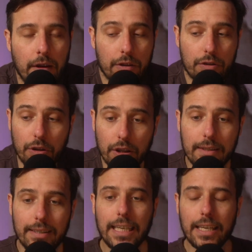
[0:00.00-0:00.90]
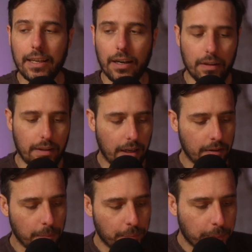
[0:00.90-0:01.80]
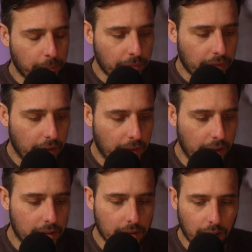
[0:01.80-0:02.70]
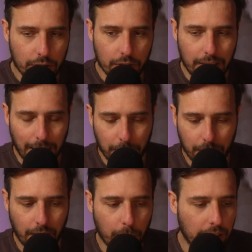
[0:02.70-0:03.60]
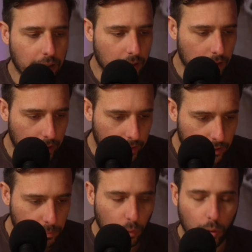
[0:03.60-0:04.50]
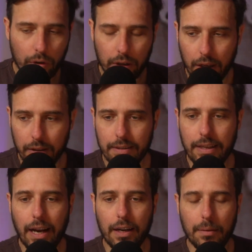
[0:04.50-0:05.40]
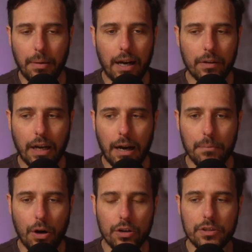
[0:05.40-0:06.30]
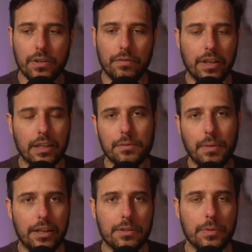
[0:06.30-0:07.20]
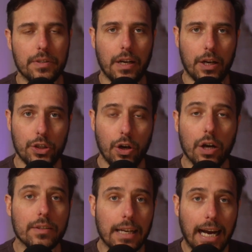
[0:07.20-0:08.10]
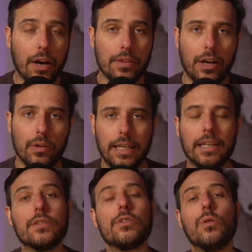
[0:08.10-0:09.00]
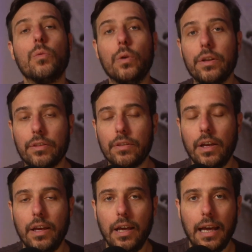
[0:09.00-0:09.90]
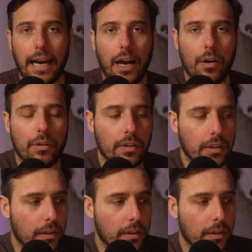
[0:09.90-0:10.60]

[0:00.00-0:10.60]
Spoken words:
So you can see here that there's such depth that we can explore and understand about our Mars and Venus placements in our chart and how they are linked with our